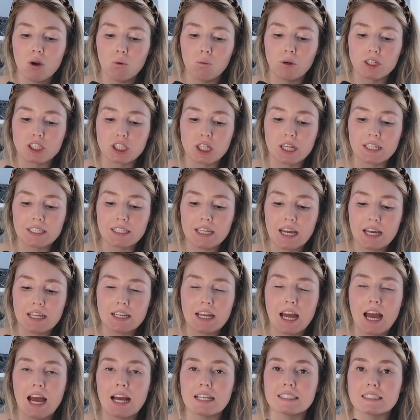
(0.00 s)
which again
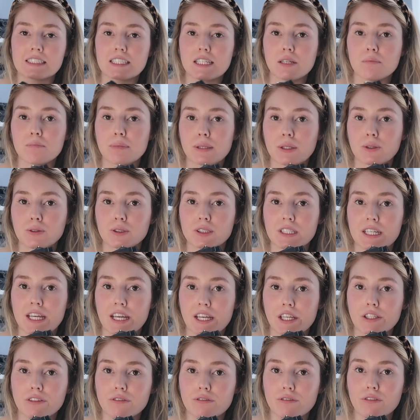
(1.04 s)
has the
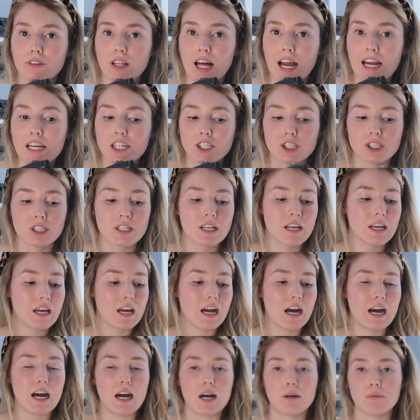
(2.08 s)
built-in flash.
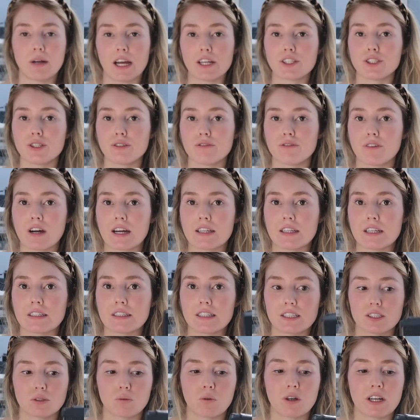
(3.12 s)
I do find that
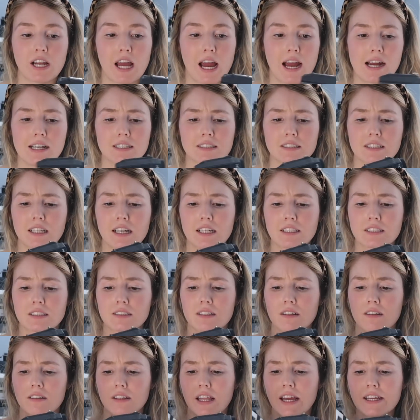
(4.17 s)
this one has
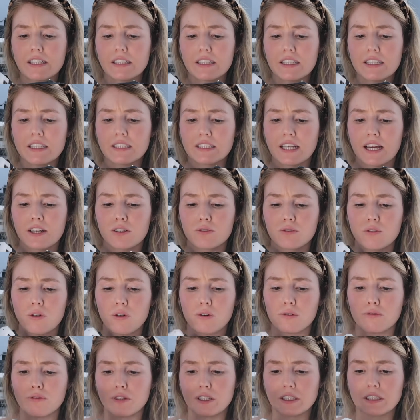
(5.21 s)
less light leaks. I don't know
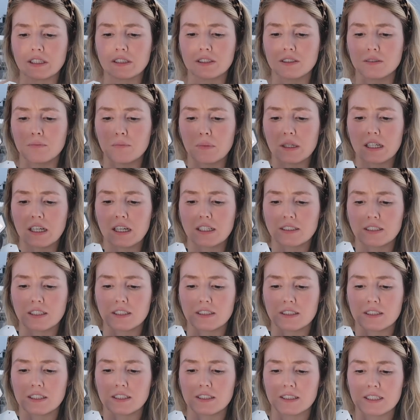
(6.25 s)
if it's because
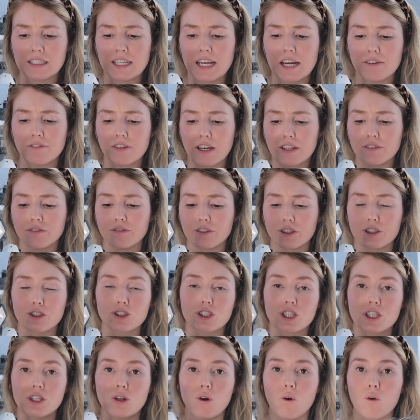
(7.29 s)
it's the CFN
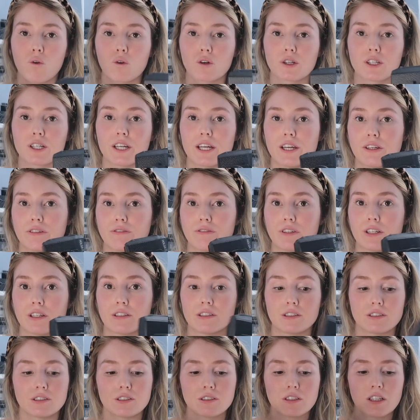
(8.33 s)
version or if
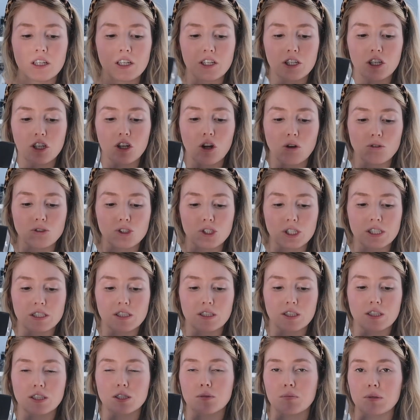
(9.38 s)
it's, you know, just
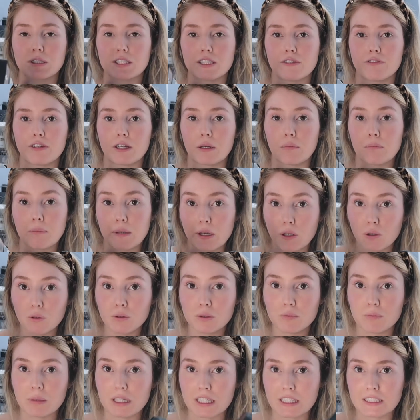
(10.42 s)
this specific
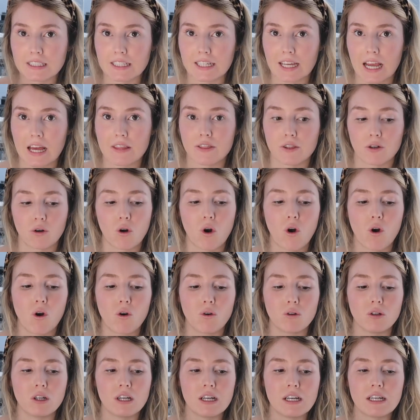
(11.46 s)
build, because again, they're
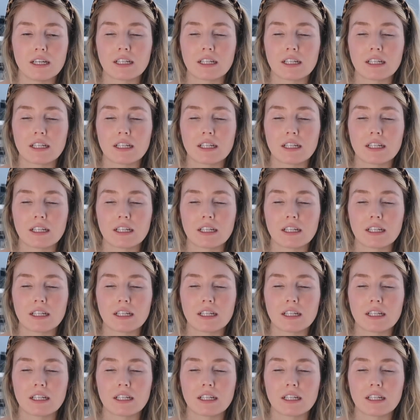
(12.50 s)
all